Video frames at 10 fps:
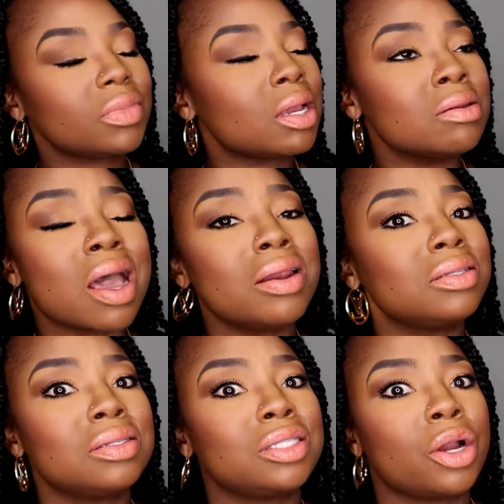Not
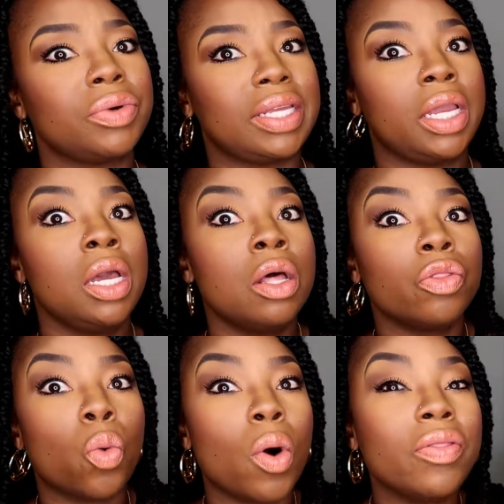necessarily.
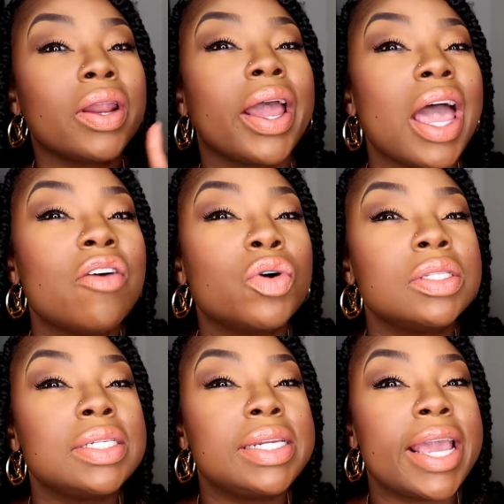The one that I have
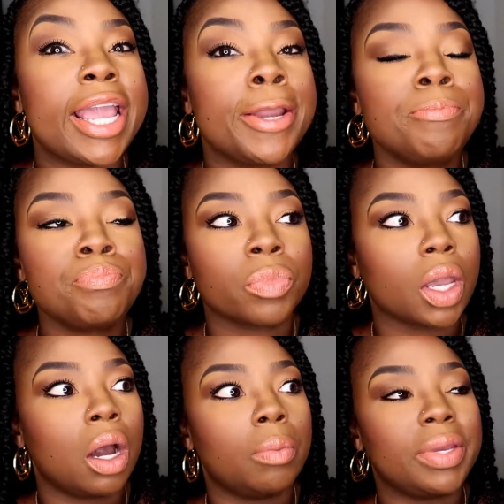on today
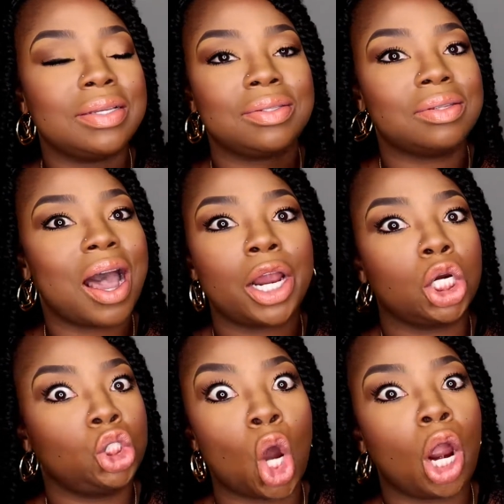is not
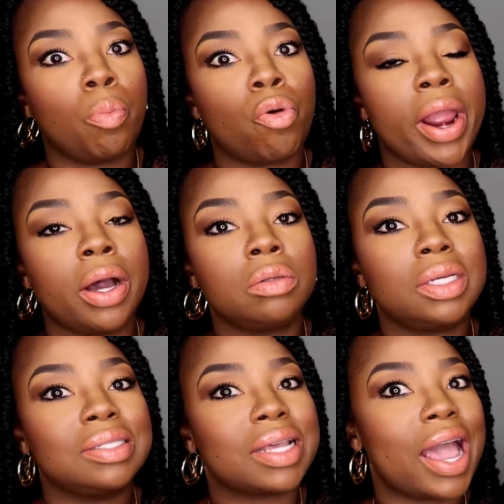a dark brown.
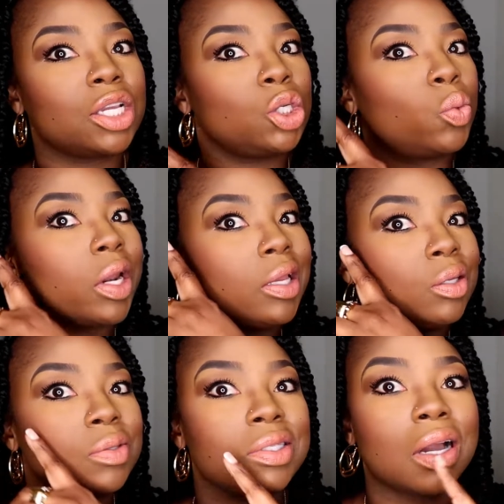It's actually what I
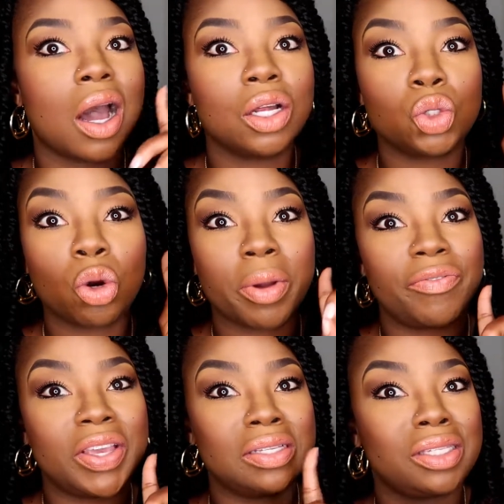use to contour my
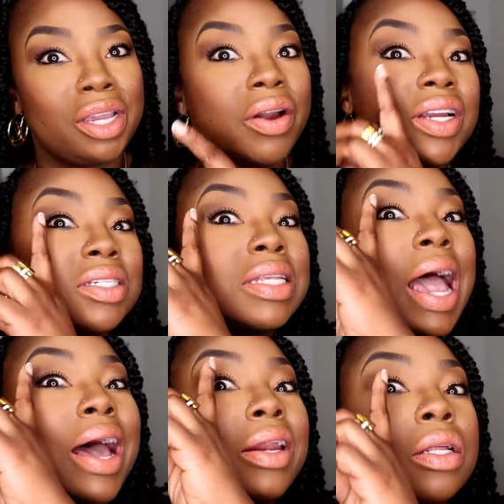face here. I just
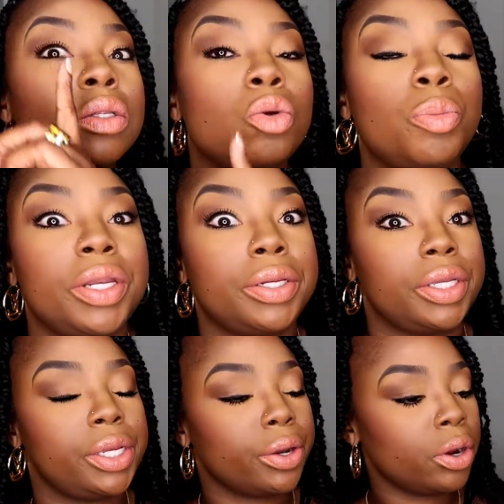added a little bit in
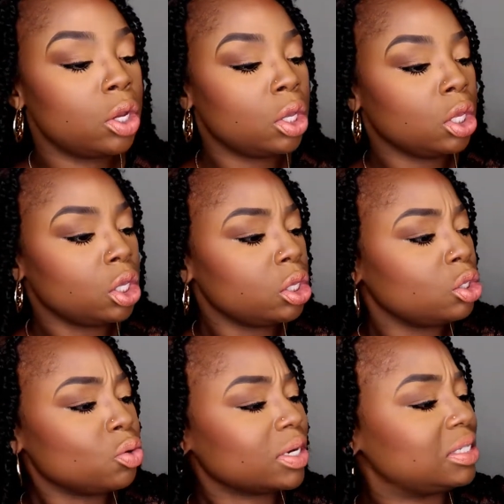here.
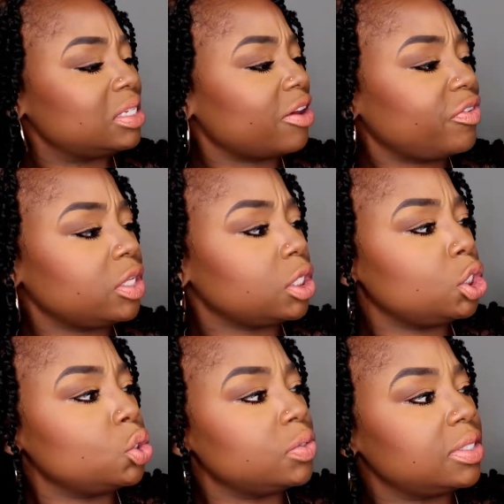You could definitely
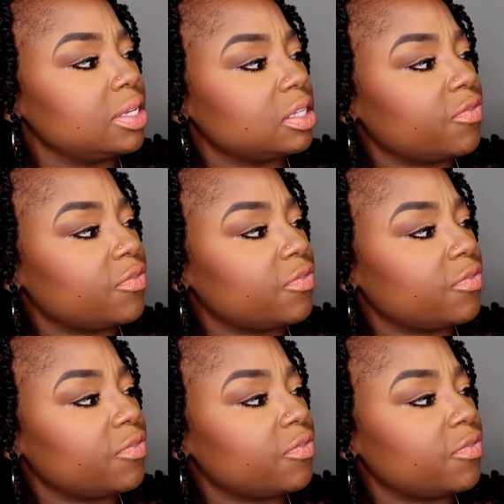use this.